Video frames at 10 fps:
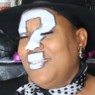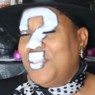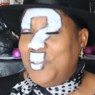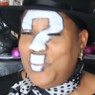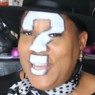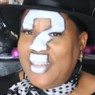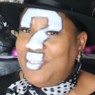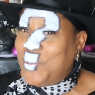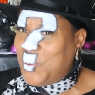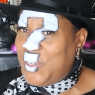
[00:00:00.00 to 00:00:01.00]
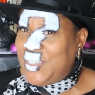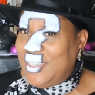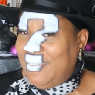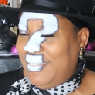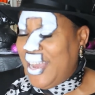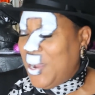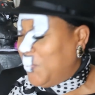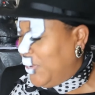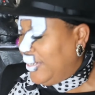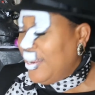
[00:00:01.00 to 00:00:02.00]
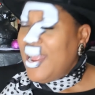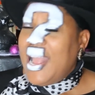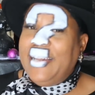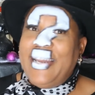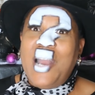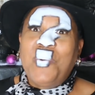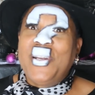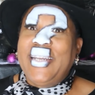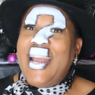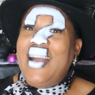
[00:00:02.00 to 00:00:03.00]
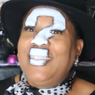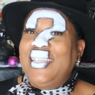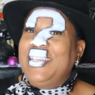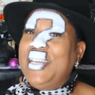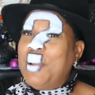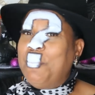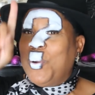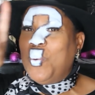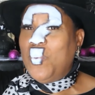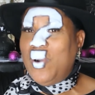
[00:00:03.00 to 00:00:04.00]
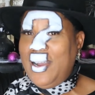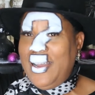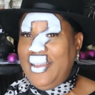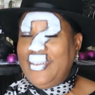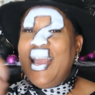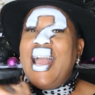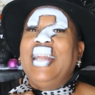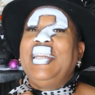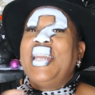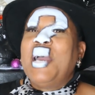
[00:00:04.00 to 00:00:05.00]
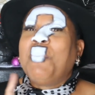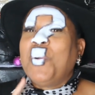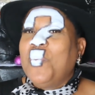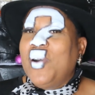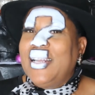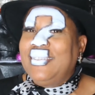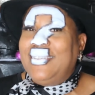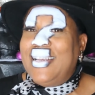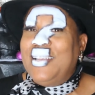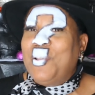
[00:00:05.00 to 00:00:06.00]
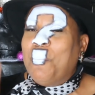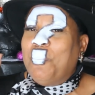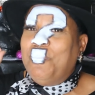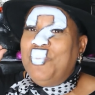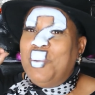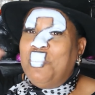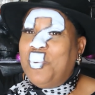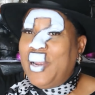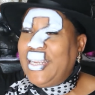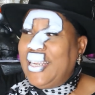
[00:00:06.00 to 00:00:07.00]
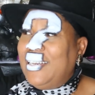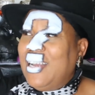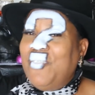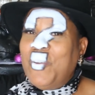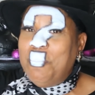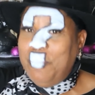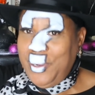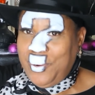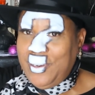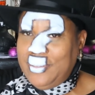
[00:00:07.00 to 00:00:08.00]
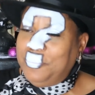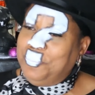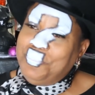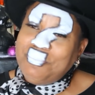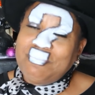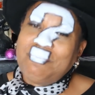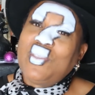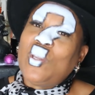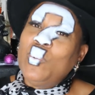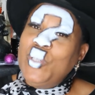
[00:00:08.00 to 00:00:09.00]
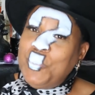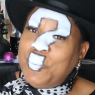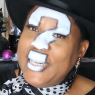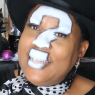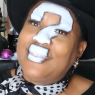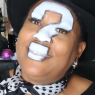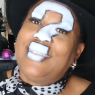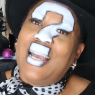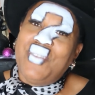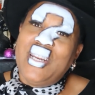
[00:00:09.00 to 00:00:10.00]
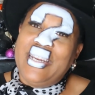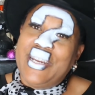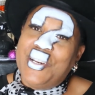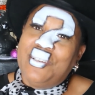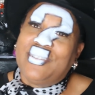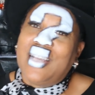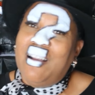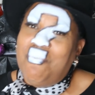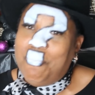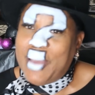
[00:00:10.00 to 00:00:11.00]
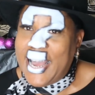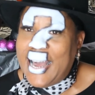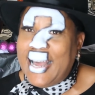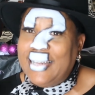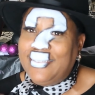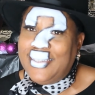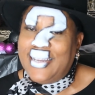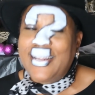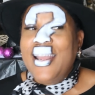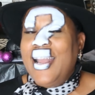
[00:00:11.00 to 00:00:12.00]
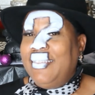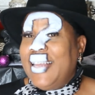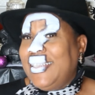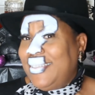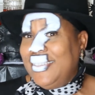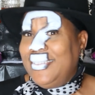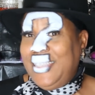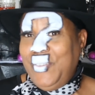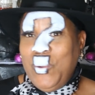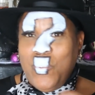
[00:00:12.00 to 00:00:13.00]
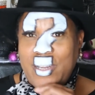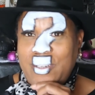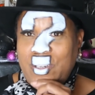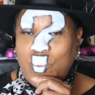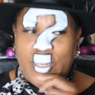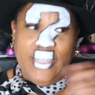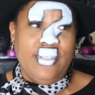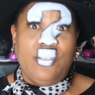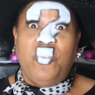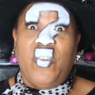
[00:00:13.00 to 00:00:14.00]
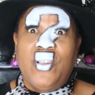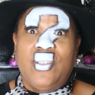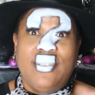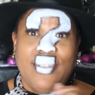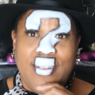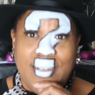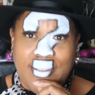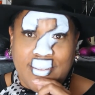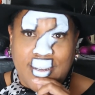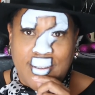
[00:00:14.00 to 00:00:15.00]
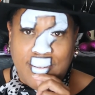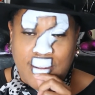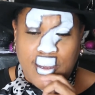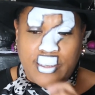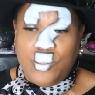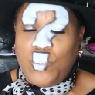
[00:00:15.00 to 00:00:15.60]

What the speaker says: So that's the origin of that one. And now we're down to number 1. And number 1 says the breaking of a mirror, which brings 7 years of bad luck. And that's in Stevie Wonder, one of his verses in his song as